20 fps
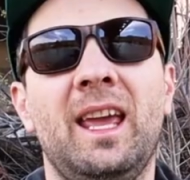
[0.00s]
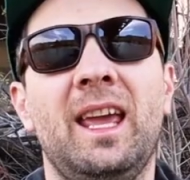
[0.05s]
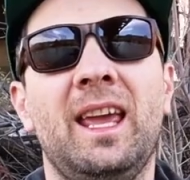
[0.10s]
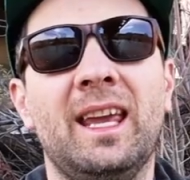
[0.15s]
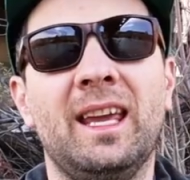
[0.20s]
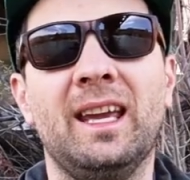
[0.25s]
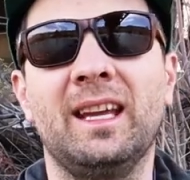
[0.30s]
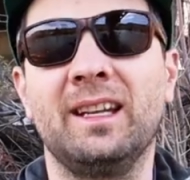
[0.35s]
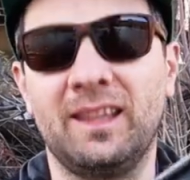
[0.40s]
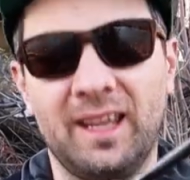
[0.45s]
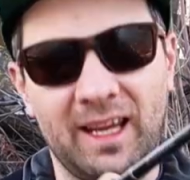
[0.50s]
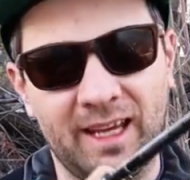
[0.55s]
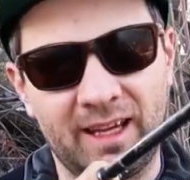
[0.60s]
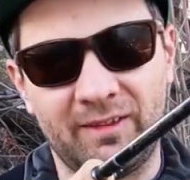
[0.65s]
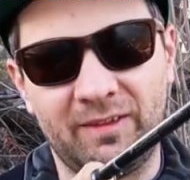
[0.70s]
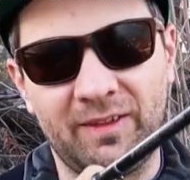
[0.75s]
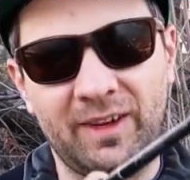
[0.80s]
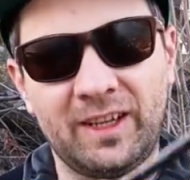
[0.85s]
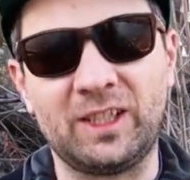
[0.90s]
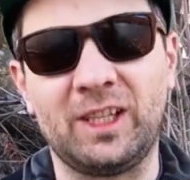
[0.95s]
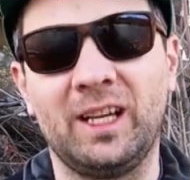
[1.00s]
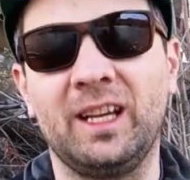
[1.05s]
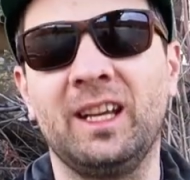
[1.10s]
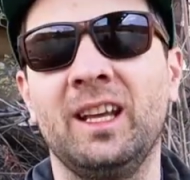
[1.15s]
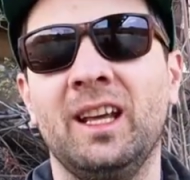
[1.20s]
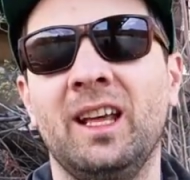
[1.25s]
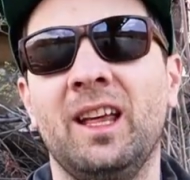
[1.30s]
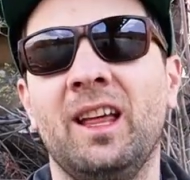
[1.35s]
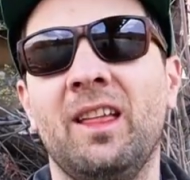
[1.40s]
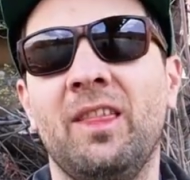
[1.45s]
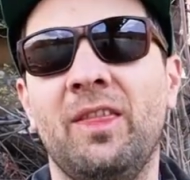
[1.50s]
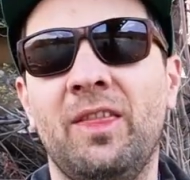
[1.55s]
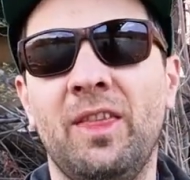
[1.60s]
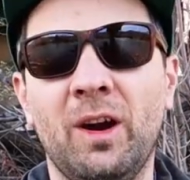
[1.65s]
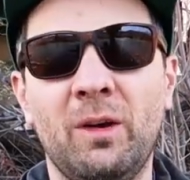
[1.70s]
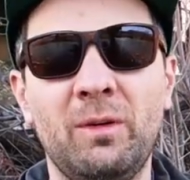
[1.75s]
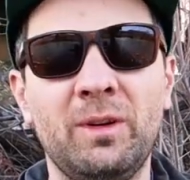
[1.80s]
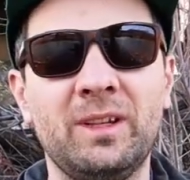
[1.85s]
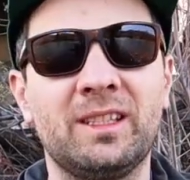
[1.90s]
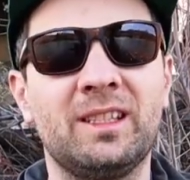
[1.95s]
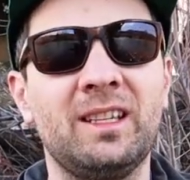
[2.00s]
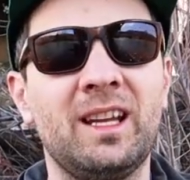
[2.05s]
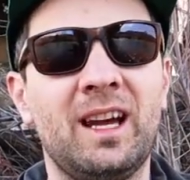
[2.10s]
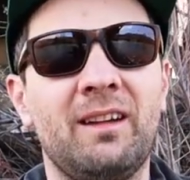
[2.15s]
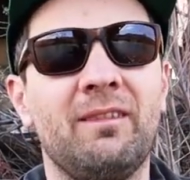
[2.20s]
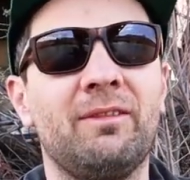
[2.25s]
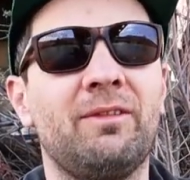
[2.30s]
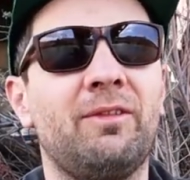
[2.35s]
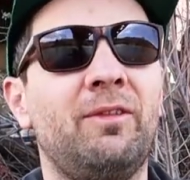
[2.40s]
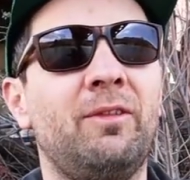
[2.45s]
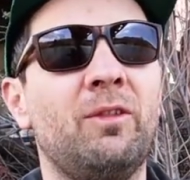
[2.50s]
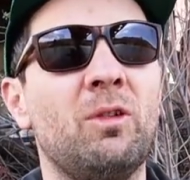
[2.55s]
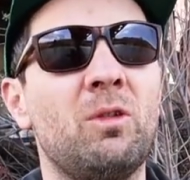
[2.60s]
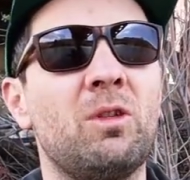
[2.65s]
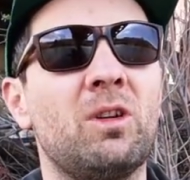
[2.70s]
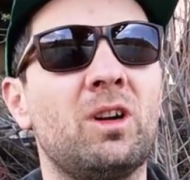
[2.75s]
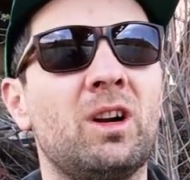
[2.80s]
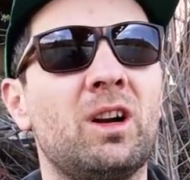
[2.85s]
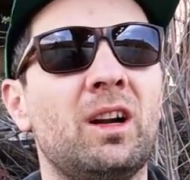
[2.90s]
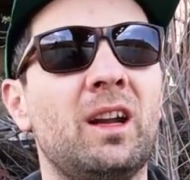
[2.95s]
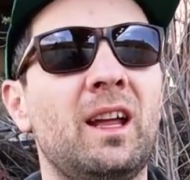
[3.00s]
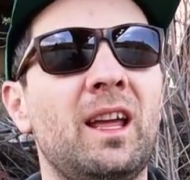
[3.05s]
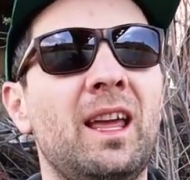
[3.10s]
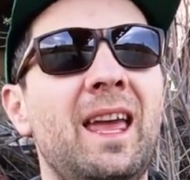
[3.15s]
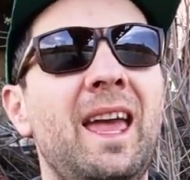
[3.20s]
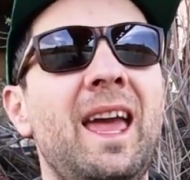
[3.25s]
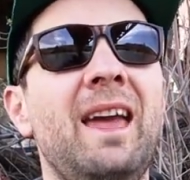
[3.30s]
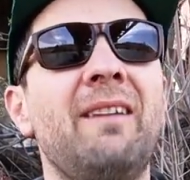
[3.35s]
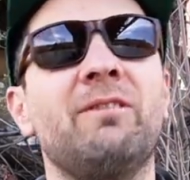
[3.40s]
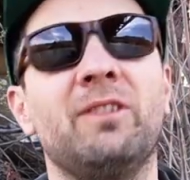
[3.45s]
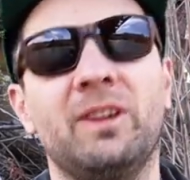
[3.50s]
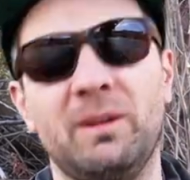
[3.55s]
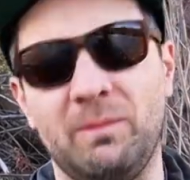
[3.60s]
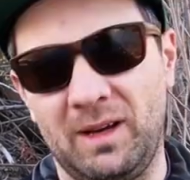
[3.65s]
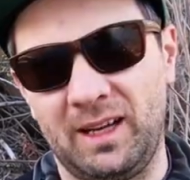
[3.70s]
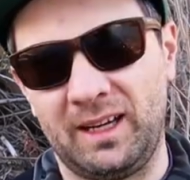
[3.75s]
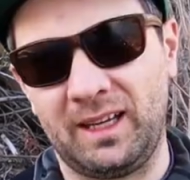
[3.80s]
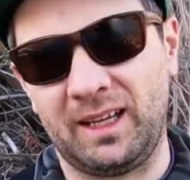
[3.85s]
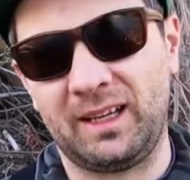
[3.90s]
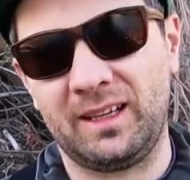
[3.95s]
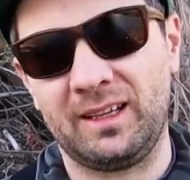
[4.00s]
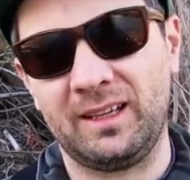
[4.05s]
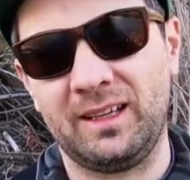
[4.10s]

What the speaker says: And they can fish it. Though it's not for everybody.